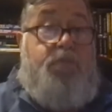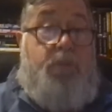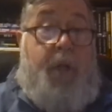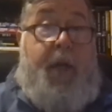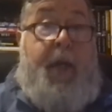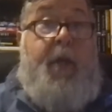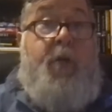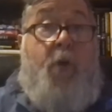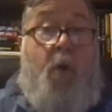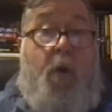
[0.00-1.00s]

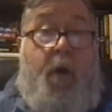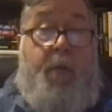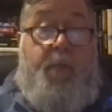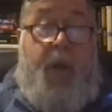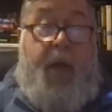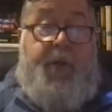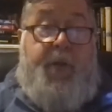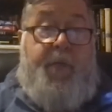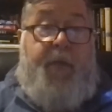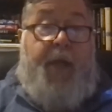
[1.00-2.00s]
pretty darn
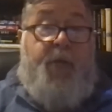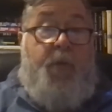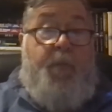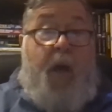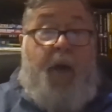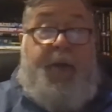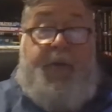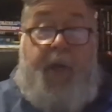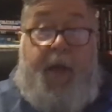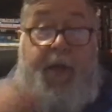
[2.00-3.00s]
impressive. That's what Molly
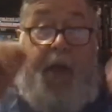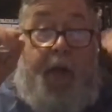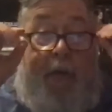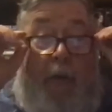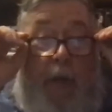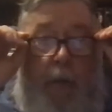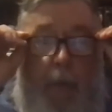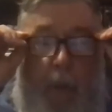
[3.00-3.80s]
Seidel did.